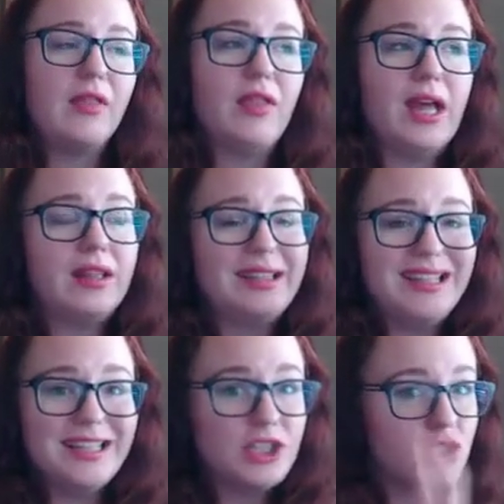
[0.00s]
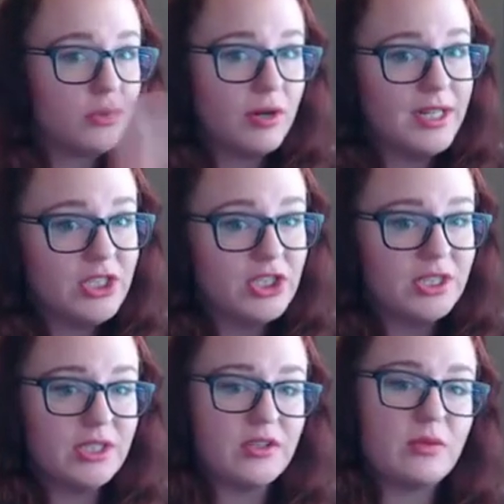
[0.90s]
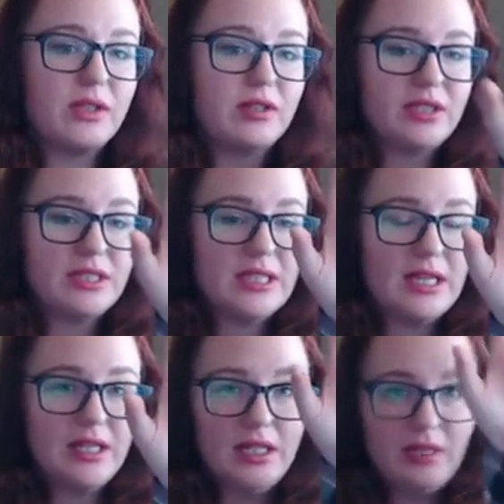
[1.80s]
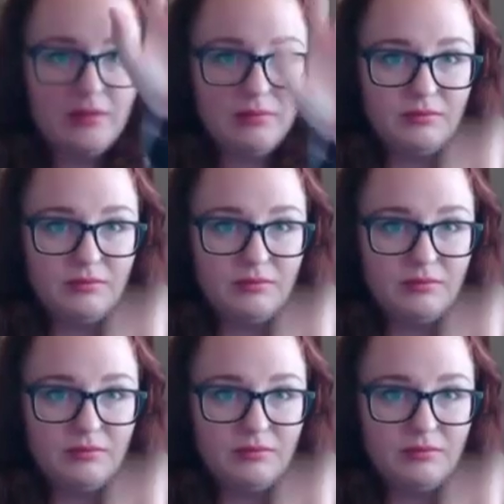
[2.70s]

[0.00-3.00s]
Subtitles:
that the integrations, whether it's sending